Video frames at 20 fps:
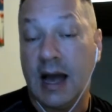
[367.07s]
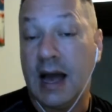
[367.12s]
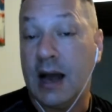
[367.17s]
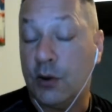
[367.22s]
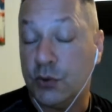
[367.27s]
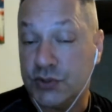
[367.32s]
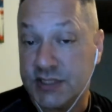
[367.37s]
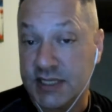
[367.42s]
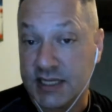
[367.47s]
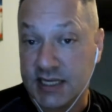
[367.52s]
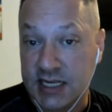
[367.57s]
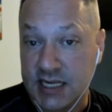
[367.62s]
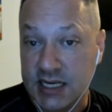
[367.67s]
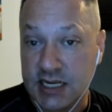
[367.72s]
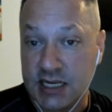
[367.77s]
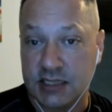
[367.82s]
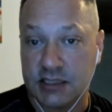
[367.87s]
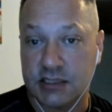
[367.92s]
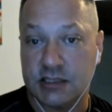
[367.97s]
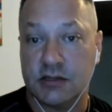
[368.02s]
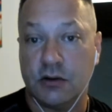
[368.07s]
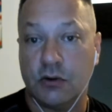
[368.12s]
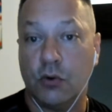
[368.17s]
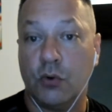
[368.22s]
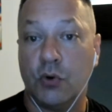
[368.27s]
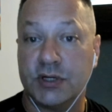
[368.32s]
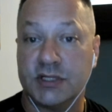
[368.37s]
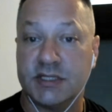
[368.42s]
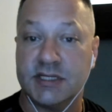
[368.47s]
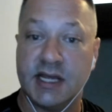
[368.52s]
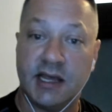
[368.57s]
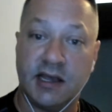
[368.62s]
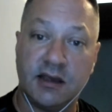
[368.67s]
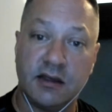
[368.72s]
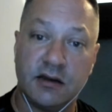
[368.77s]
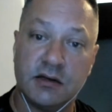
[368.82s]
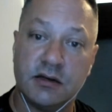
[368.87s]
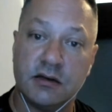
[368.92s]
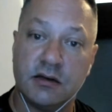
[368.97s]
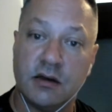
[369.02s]
out to eat, or
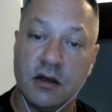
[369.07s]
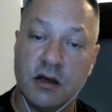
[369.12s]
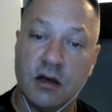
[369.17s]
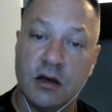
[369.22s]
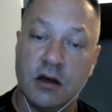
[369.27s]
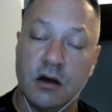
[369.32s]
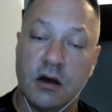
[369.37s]
taking